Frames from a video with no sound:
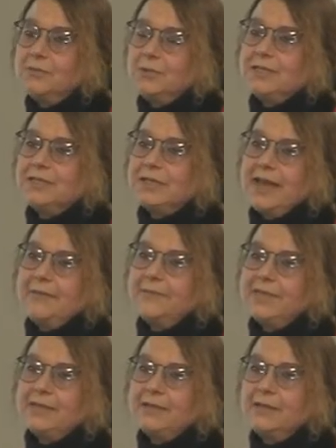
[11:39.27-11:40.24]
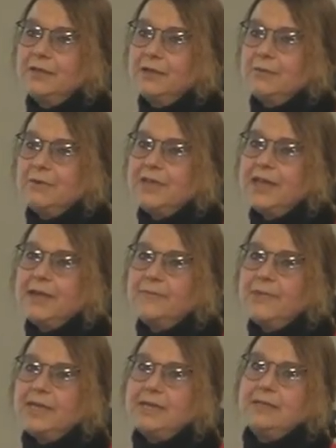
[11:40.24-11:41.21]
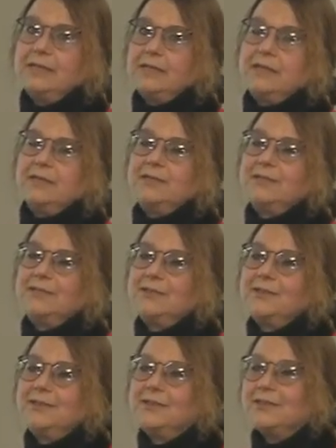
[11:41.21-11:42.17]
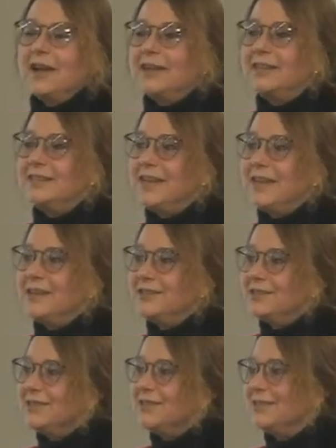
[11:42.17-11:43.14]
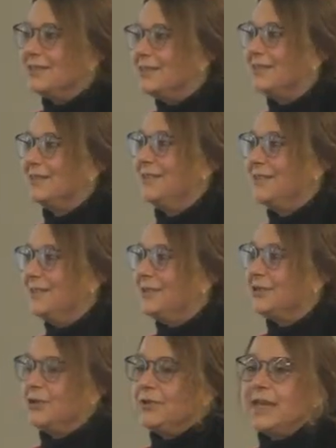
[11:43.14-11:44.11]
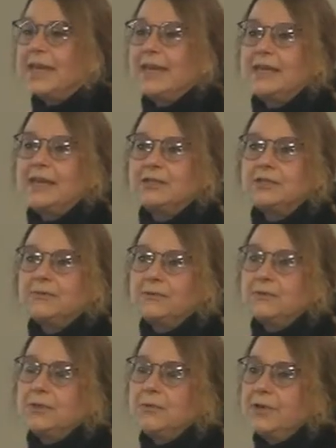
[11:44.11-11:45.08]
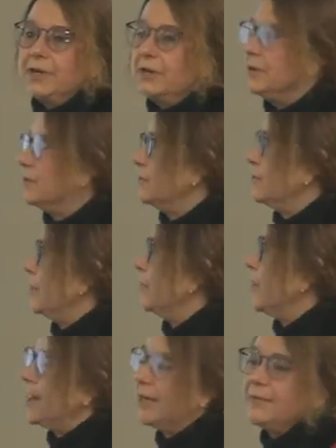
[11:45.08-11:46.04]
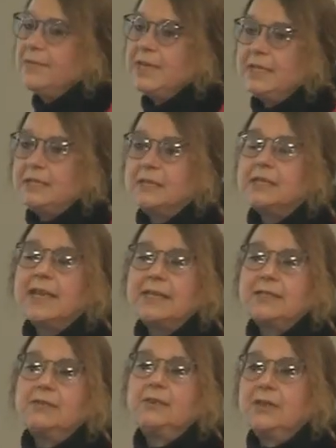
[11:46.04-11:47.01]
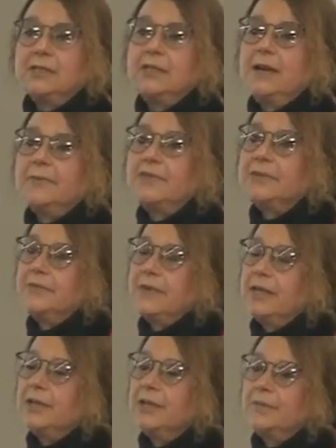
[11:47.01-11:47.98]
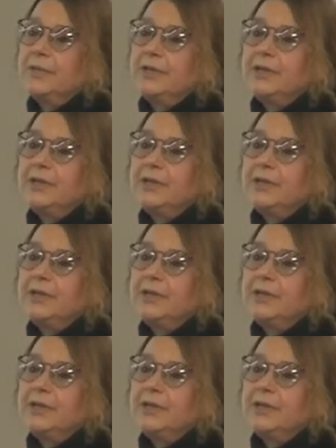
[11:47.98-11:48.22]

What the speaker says: What does that mean? What that means is it's not contagious, so you can't catch it for someone else. What chronic means is it takes a long time to develop.